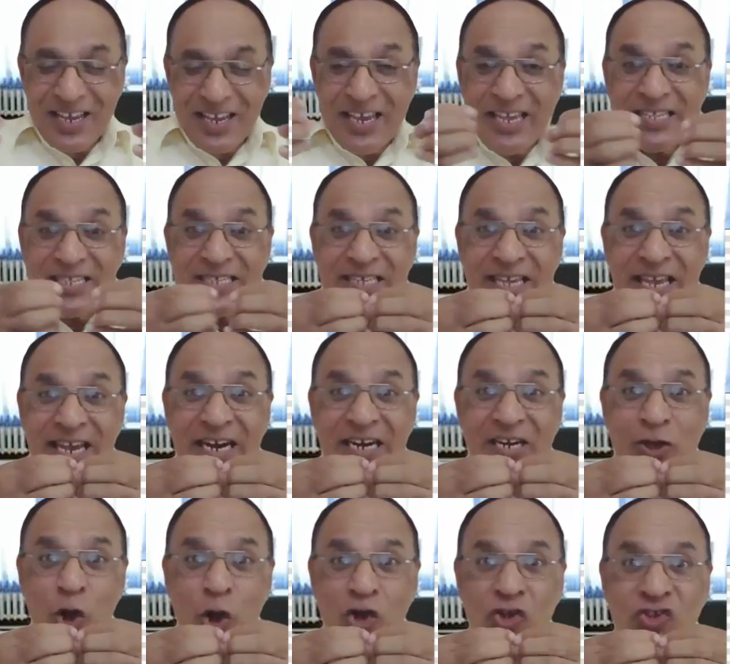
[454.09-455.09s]

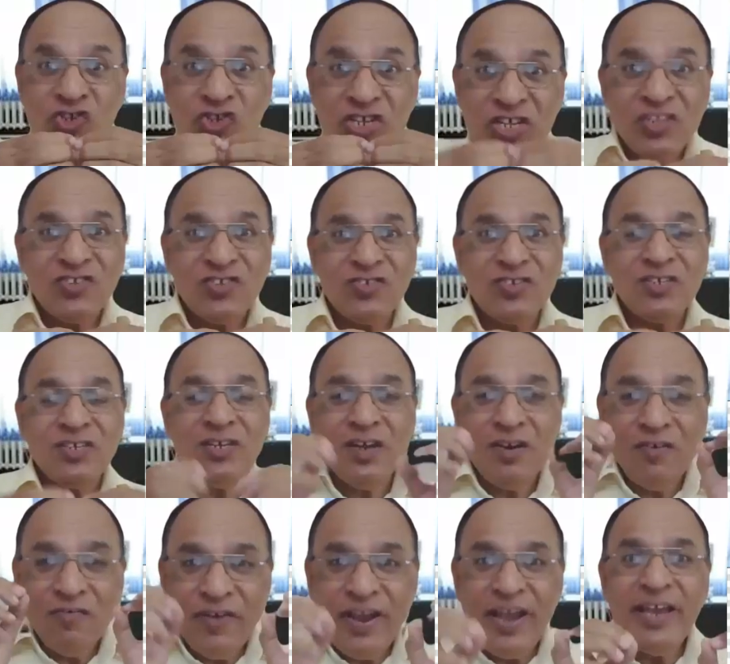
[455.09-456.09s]
Kissing tonsils.
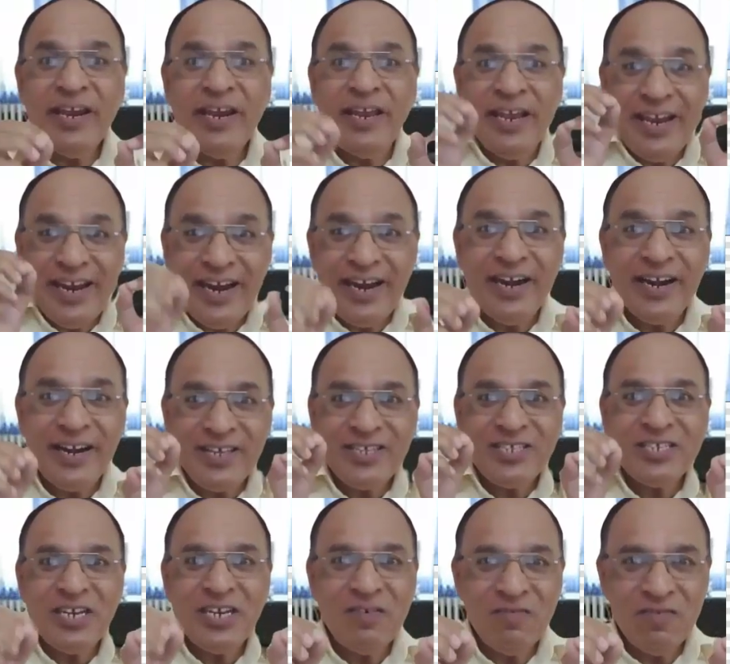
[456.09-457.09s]
Very
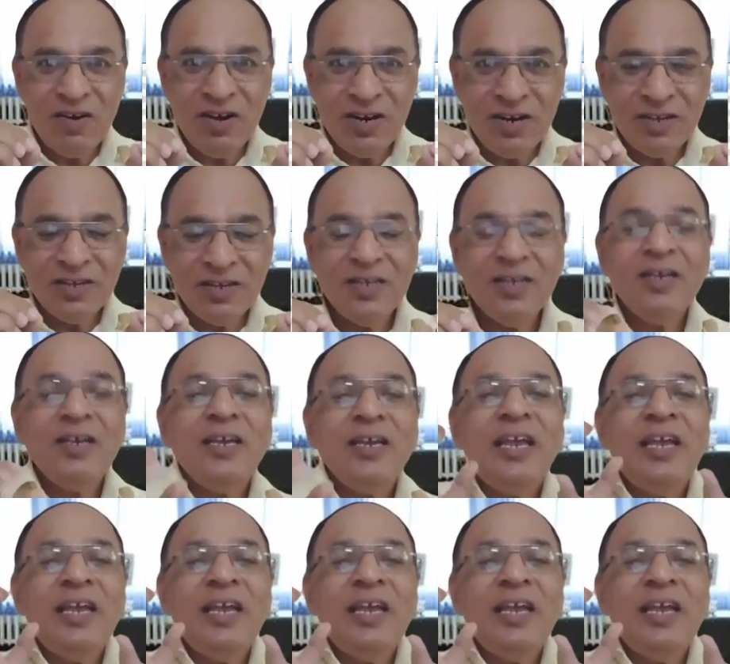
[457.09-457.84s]
interesting word.